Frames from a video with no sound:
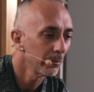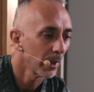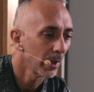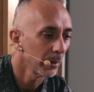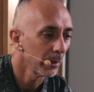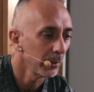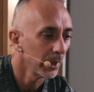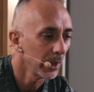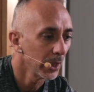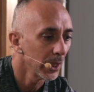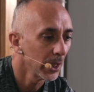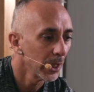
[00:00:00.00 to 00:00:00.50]

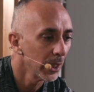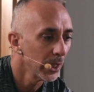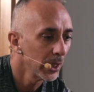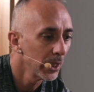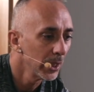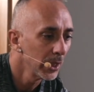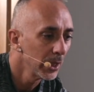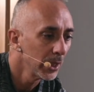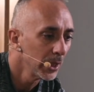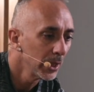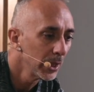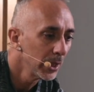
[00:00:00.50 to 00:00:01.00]
might be
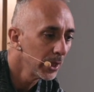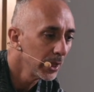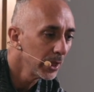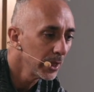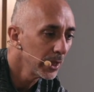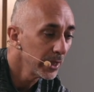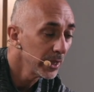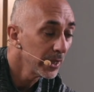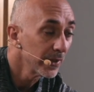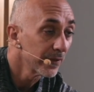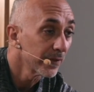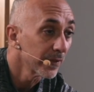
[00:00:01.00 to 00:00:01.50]

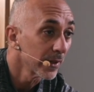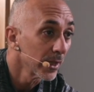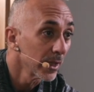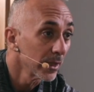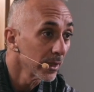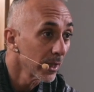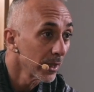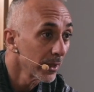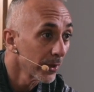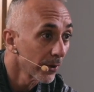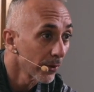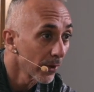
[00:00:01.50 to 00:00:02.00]
different
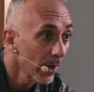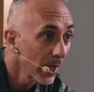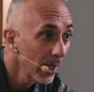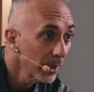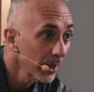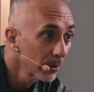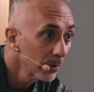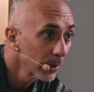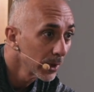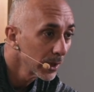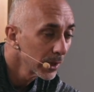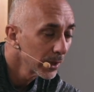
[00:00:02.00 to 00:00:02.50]
than the
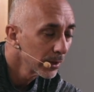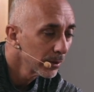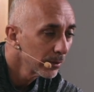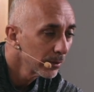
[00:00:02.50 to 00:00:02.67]
right one,